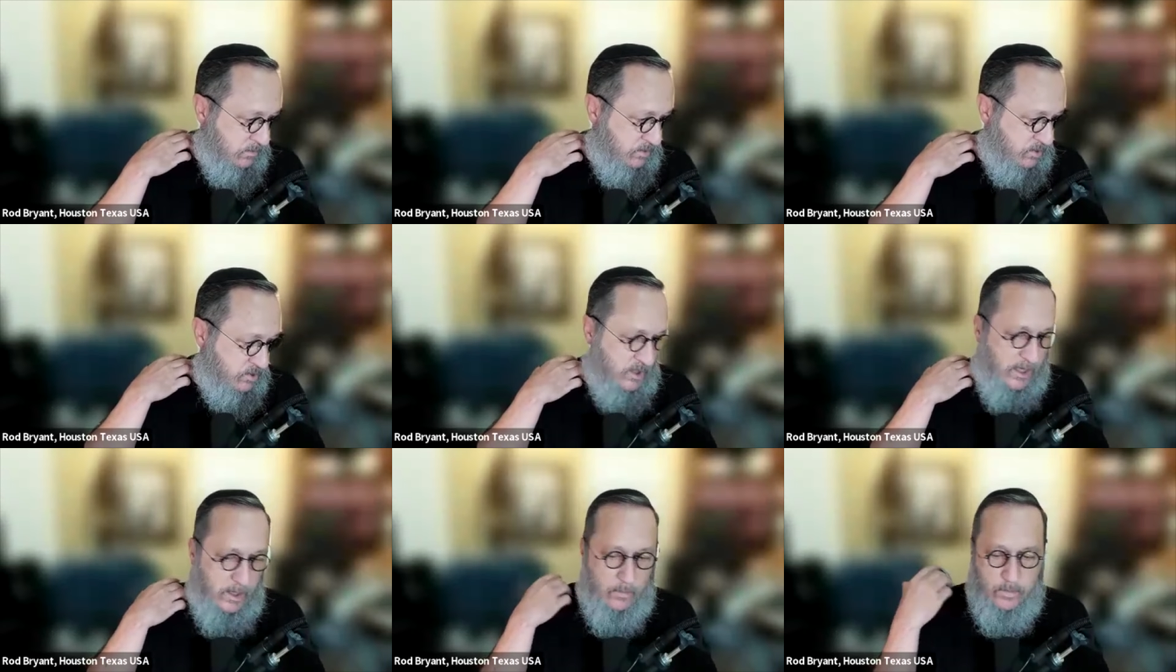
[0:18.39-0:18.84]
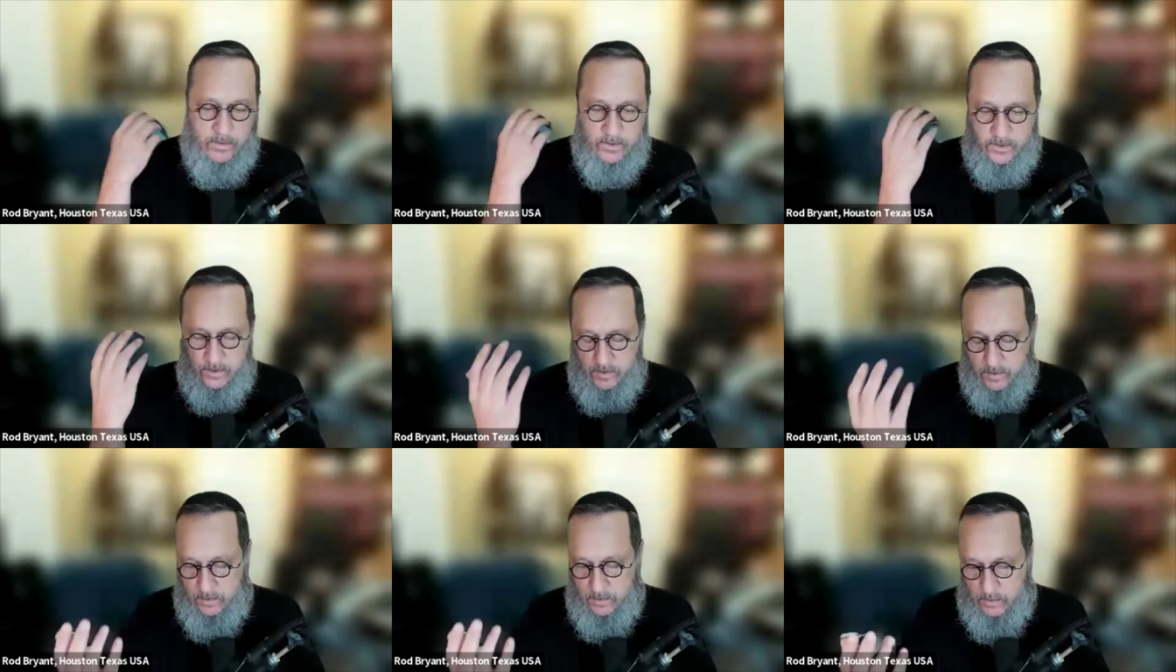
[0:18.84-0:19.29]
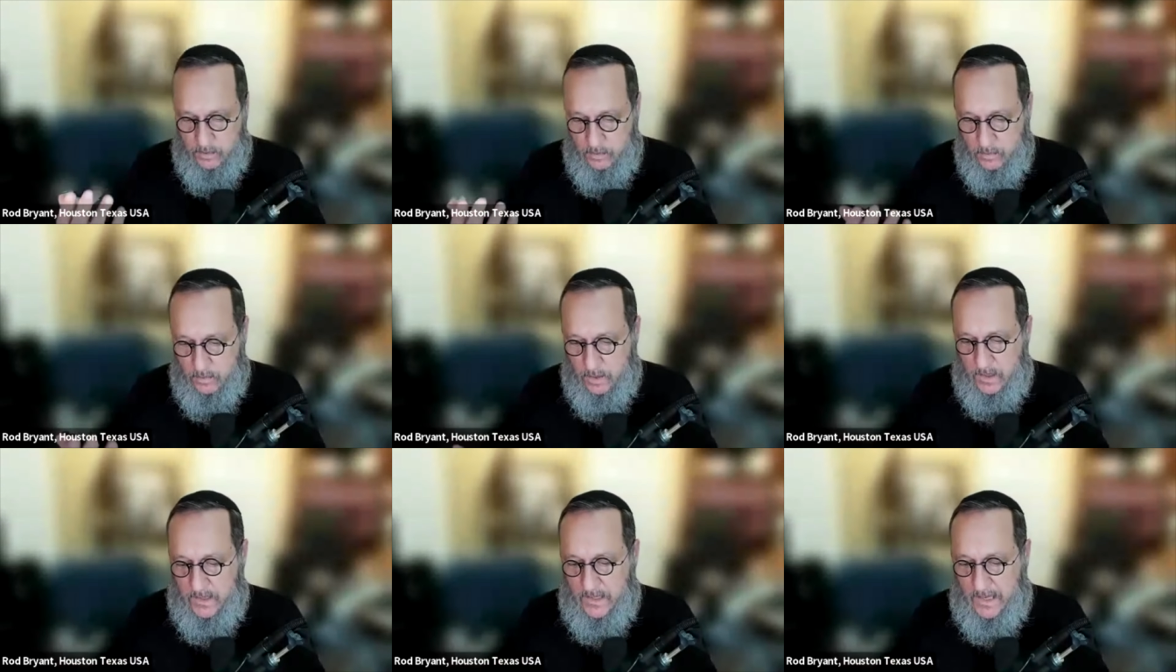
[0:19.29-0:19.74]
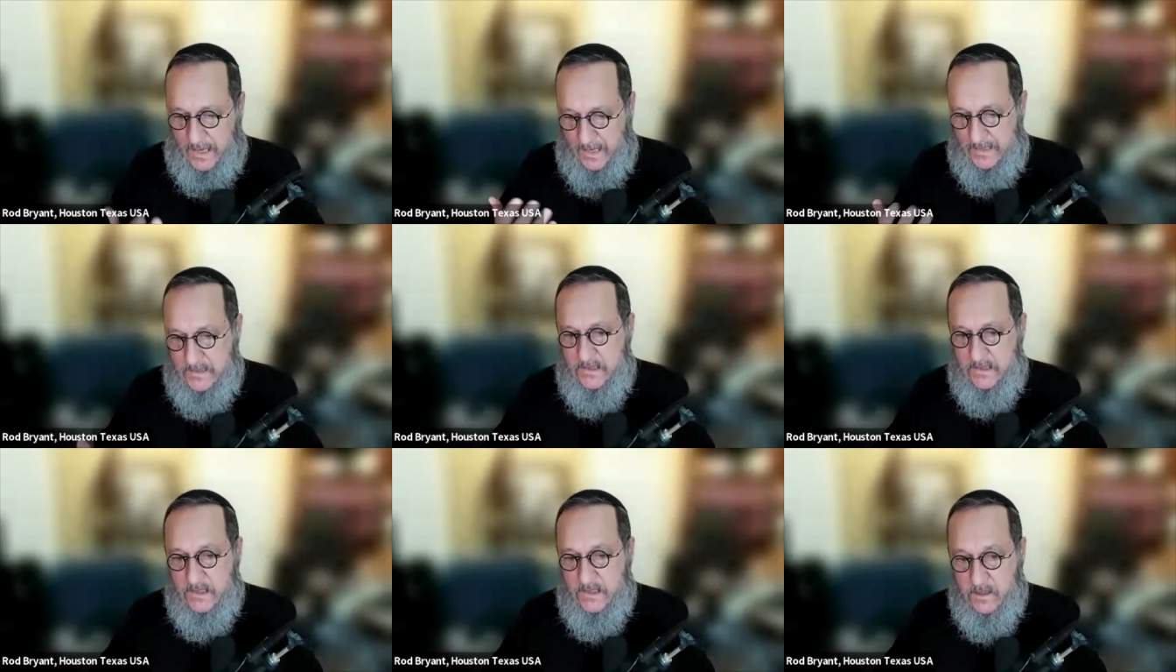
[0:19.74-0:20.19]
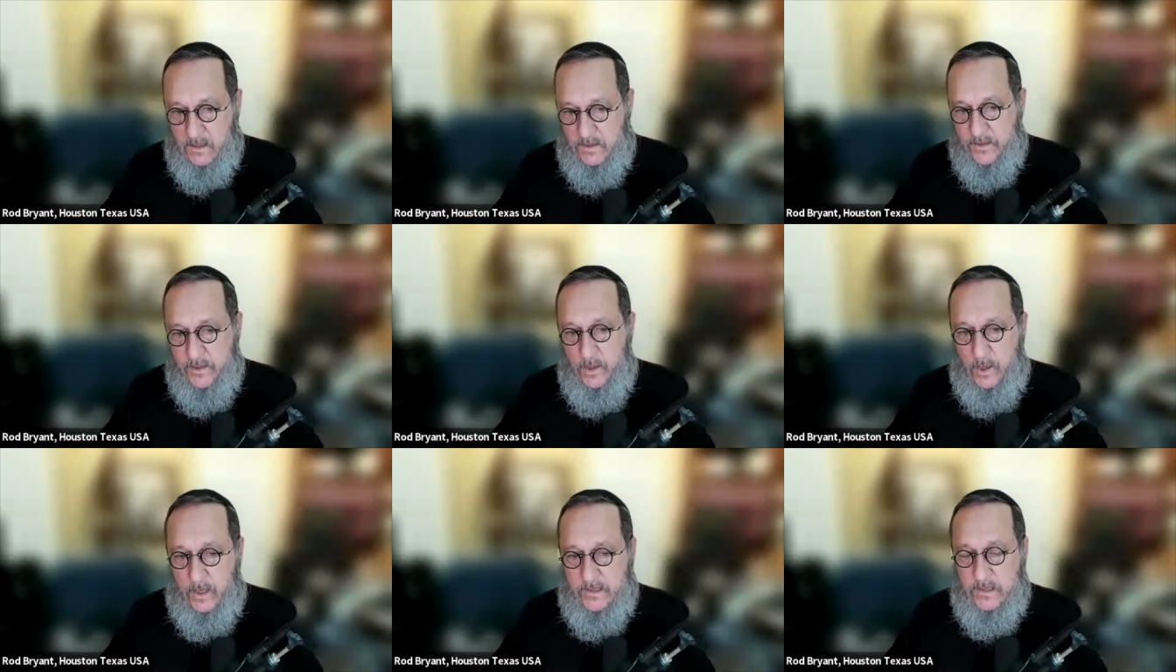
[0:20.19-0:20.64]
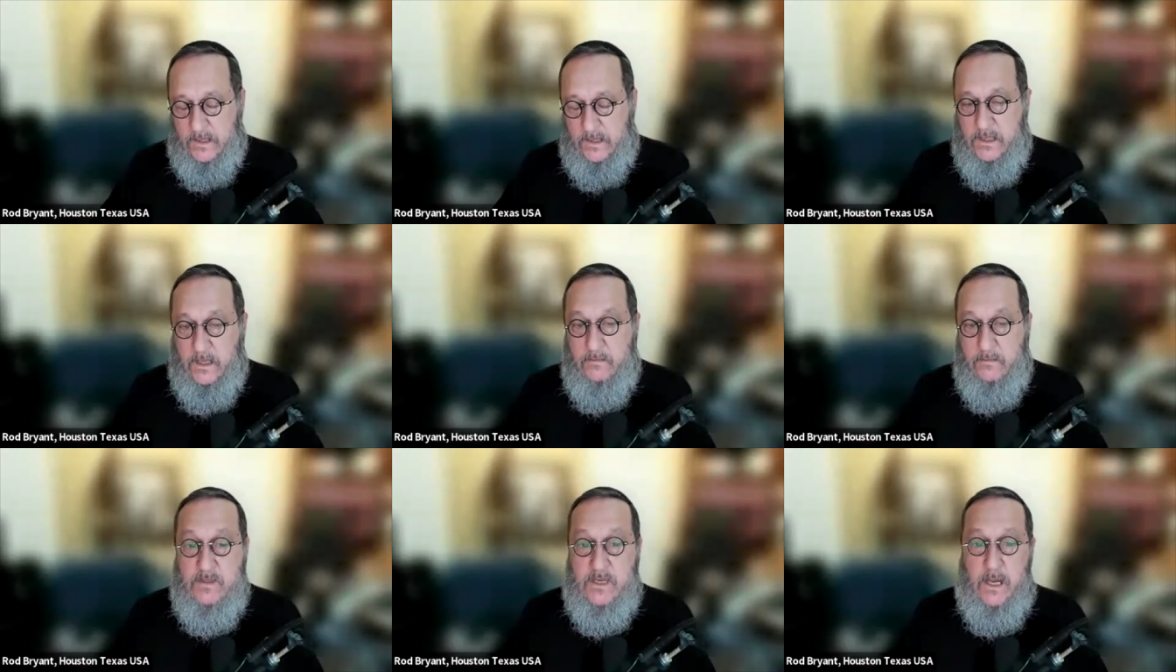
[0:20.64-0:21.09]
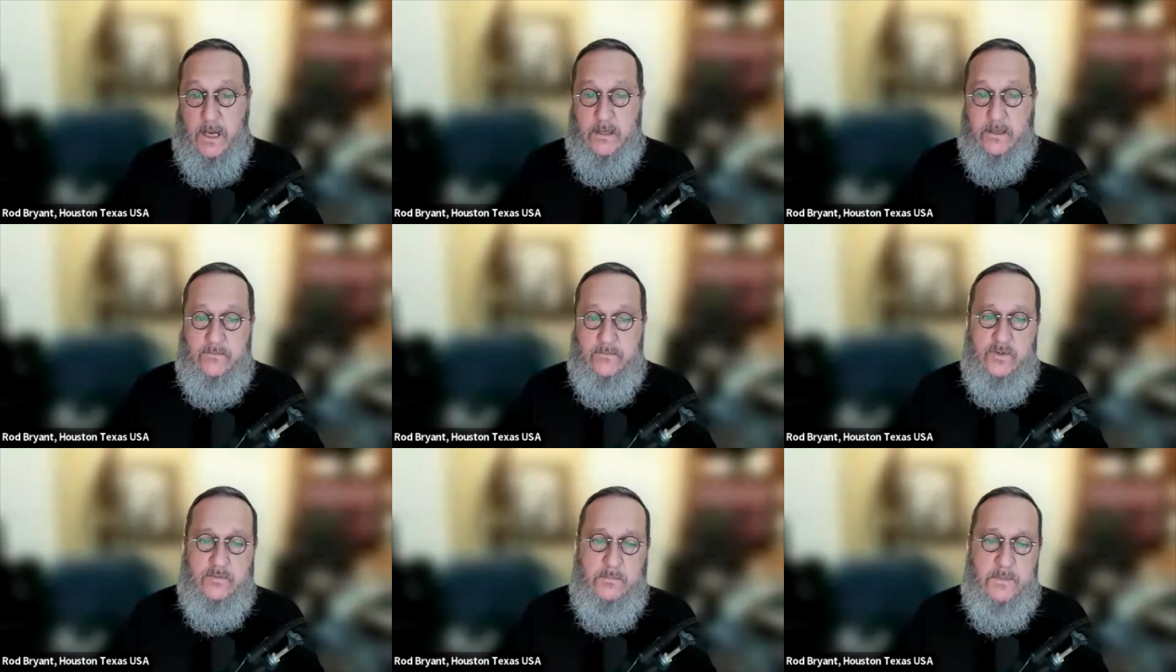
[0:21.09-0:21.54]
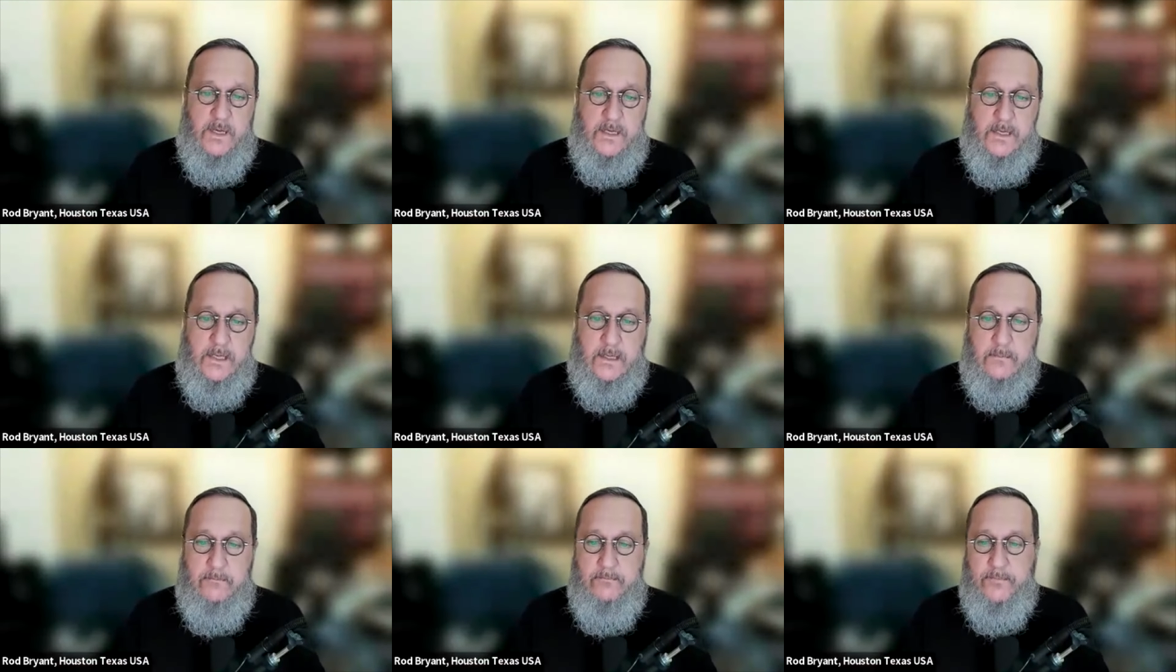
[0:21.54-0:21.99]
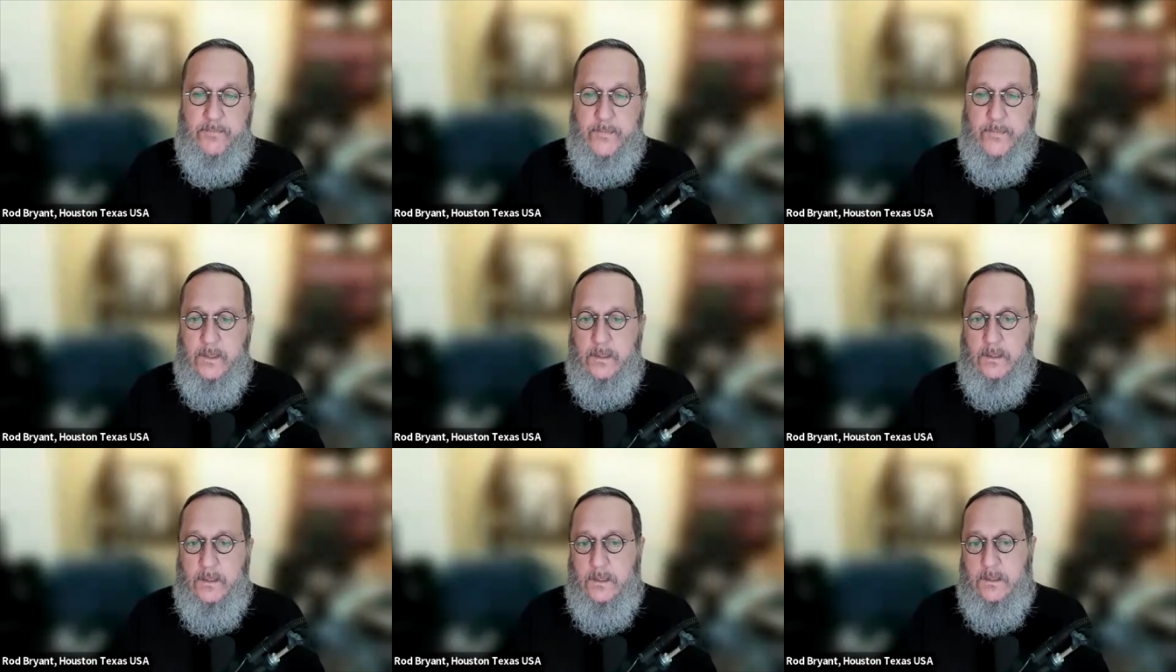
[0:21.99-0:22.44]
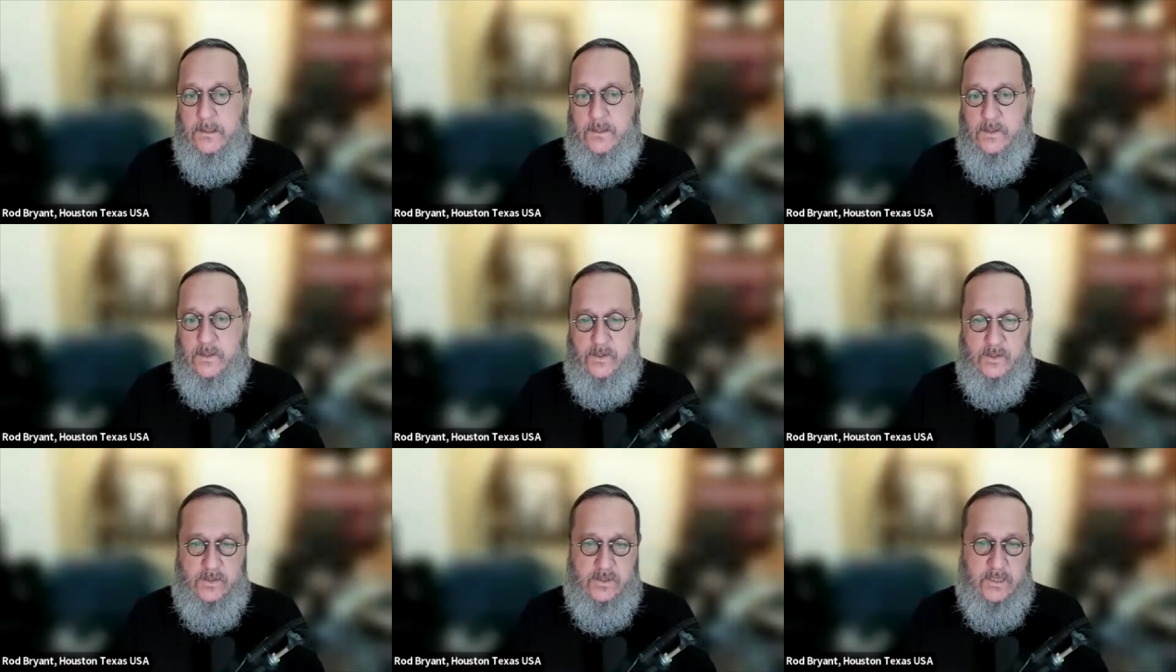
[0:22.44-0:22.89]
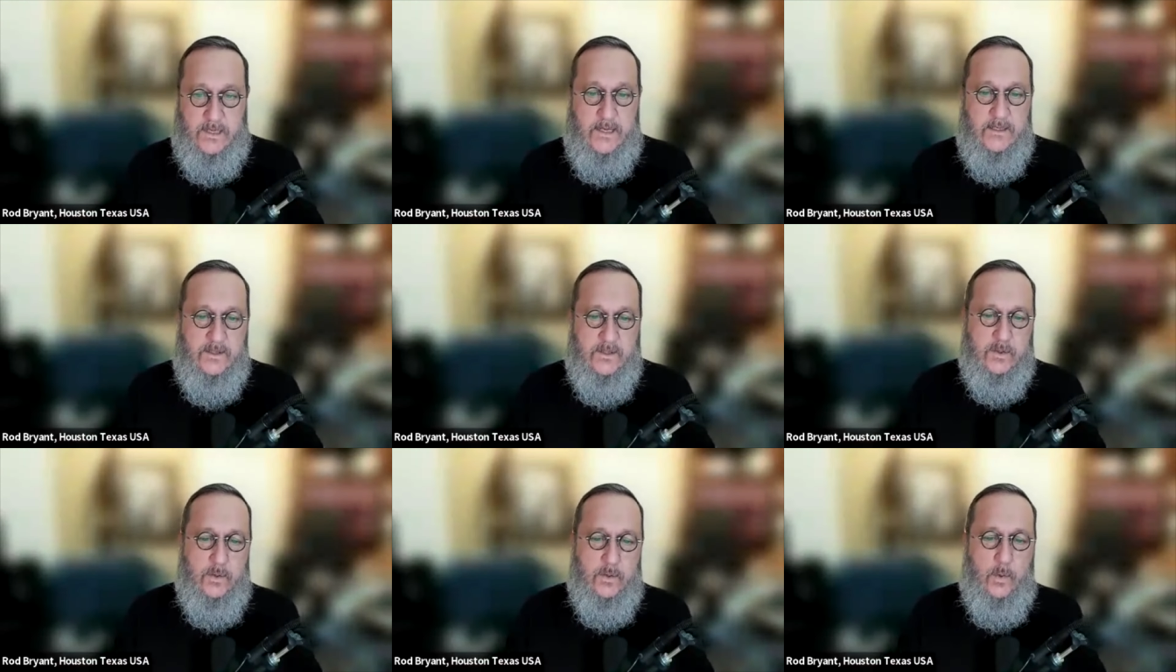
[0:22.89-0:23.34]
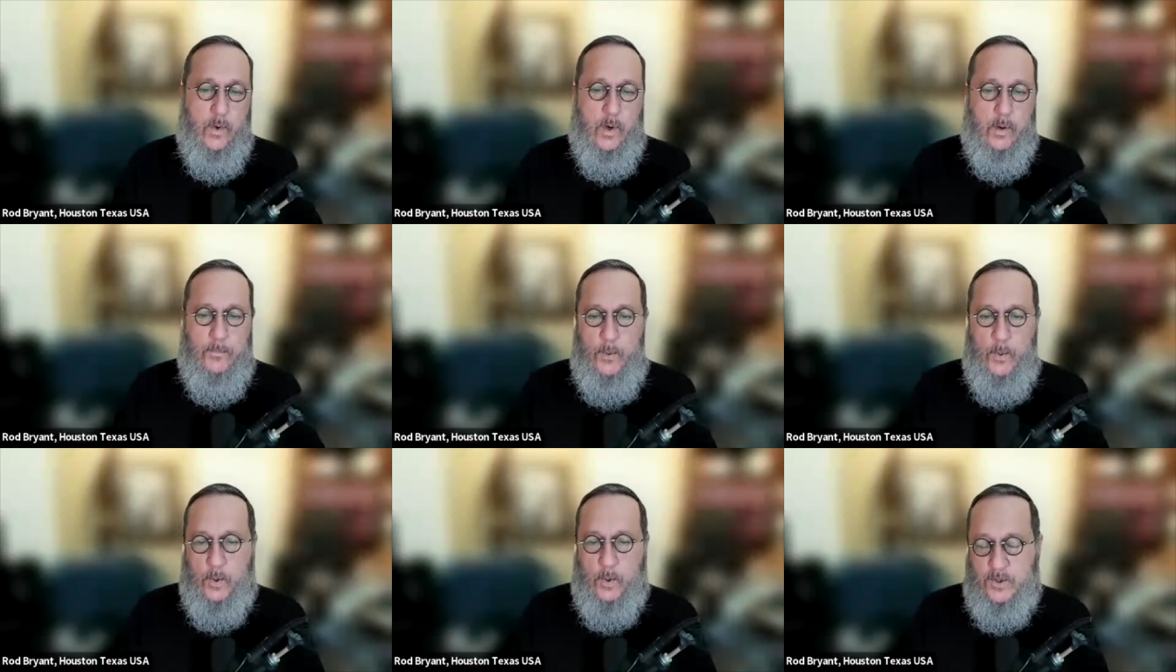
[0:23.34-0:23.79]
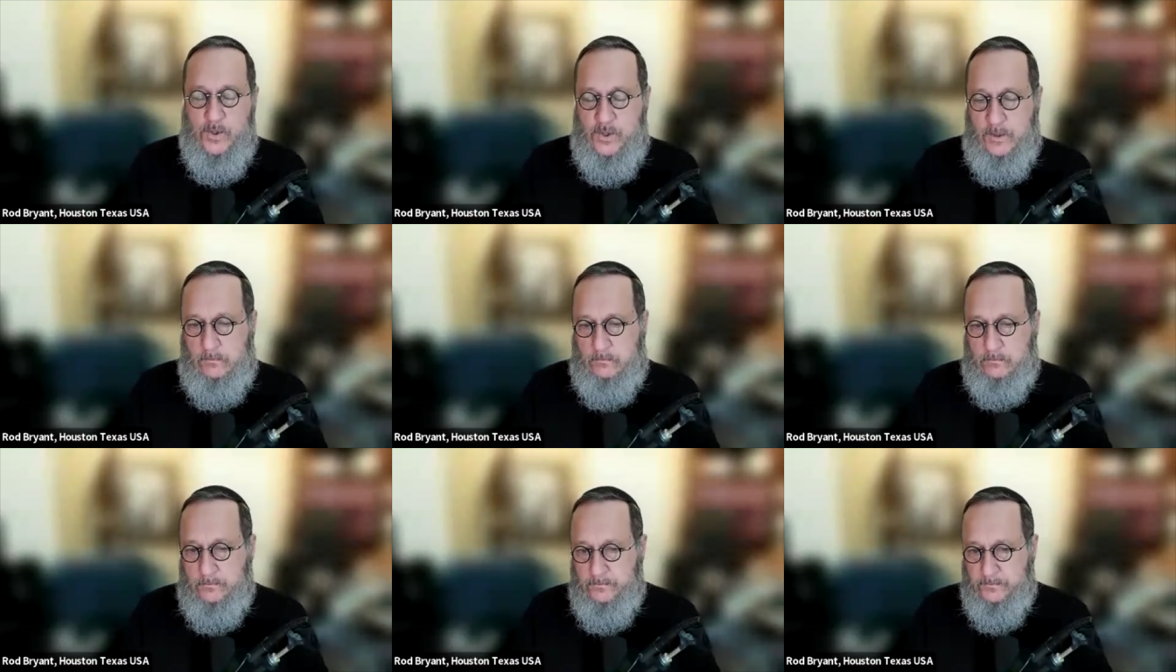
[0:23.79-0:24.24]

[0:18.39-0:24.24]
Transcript: share with you an idea and a thought that comes out of Shemini, this today's Torah portion,